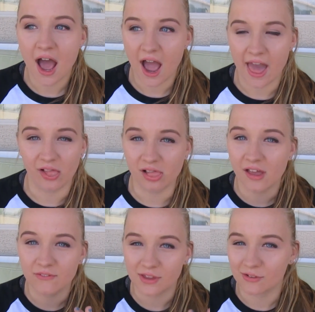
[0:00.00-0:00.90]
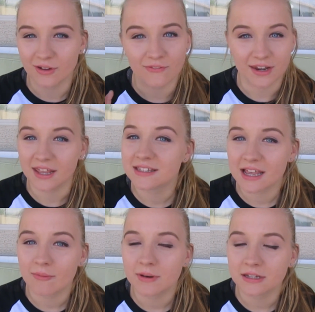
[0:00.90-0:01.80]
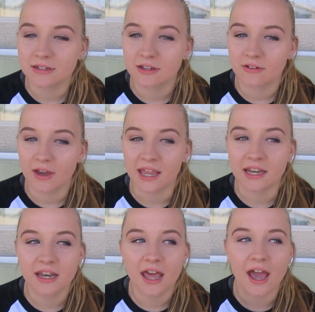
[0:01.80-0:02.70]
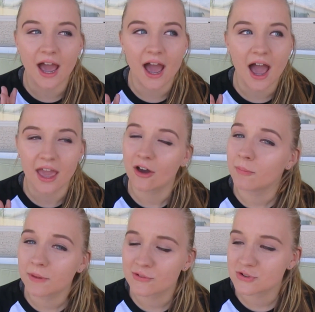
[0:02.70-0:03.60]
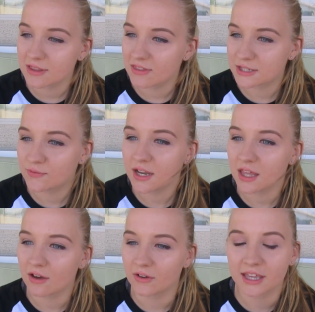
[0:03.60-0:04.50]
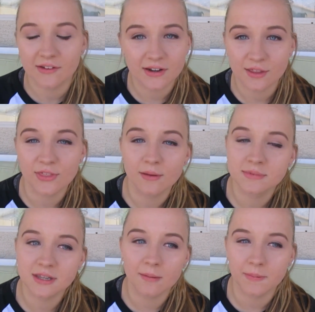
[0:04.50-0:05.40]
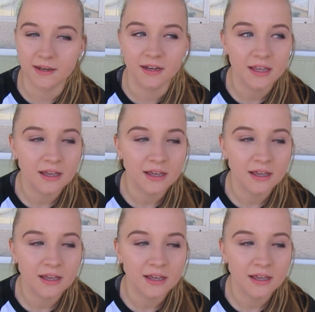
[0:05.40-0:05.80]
I love you if it is happening to you, and I hope you enjoy this video and give it a thumbs up, and